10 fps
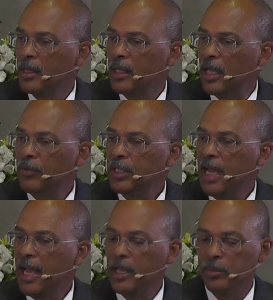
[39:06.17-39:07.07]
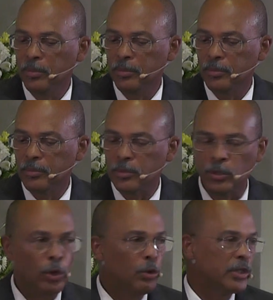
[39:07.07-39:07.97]
Every time
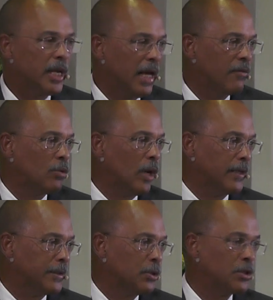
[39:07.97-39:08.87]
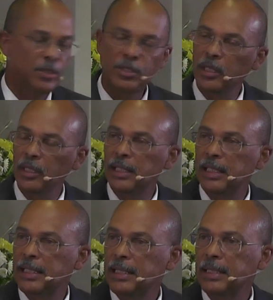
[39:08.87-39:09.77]
you lose a loved one, you just think,
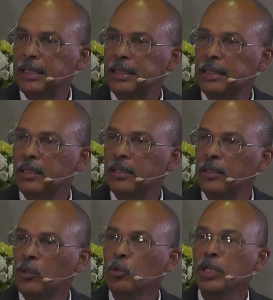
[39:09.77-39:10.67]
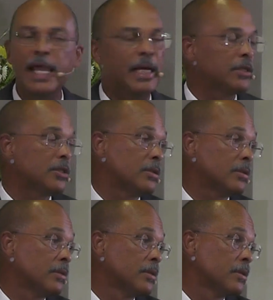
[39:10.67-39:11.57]
who next?
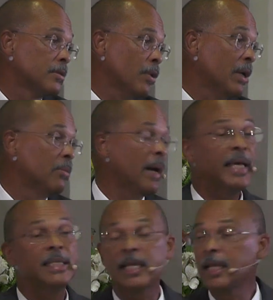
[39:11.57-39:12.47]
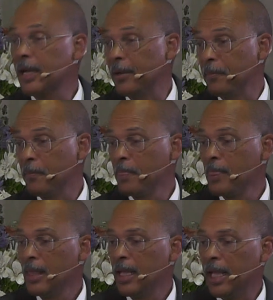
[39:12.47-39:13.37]
When will my day come?
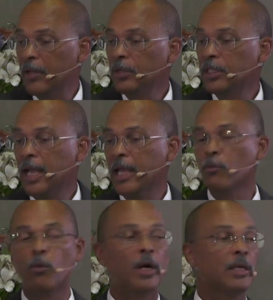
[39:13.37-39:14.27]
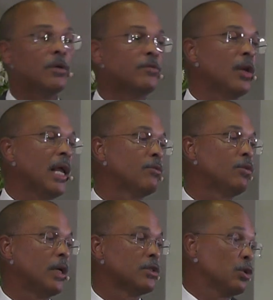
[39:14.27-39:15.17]
Every time one of your loved
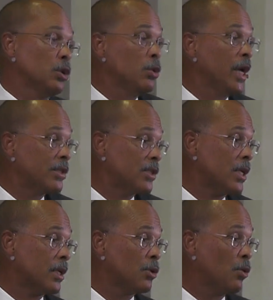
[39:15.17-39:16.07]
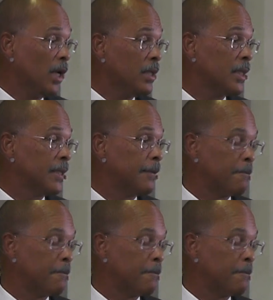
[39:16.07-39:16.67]
ones or you get sick, you wonder,